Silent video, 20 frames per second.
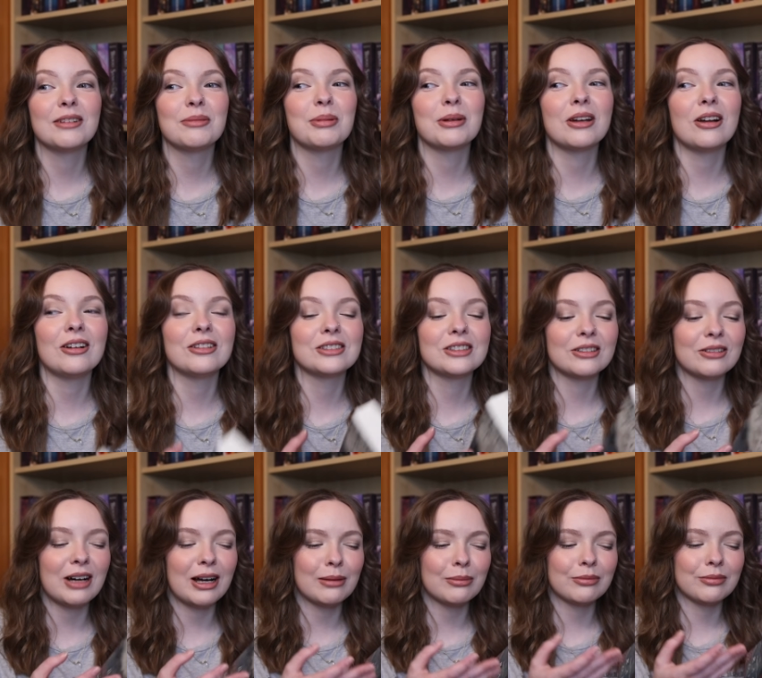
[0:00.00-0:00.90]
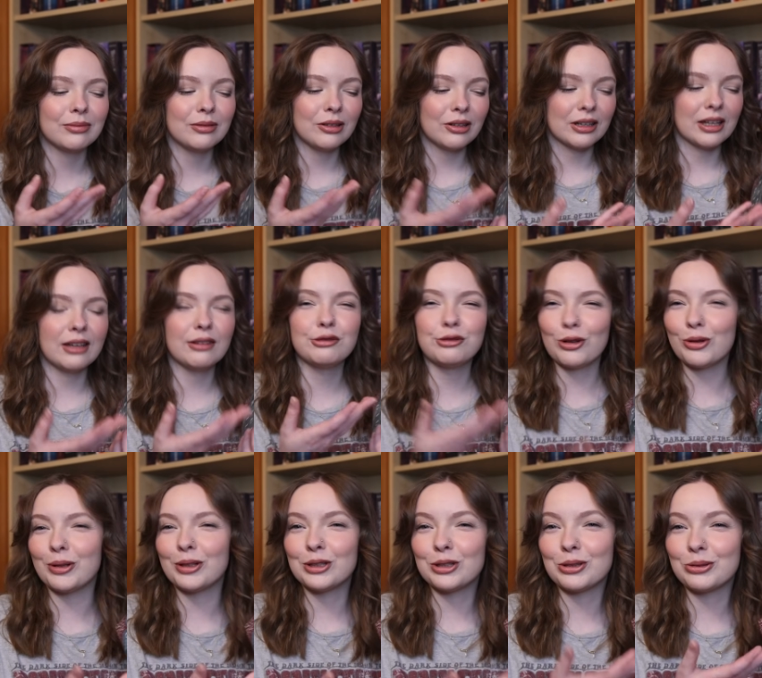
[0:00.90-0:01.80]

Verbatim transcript: but also I'm looking forward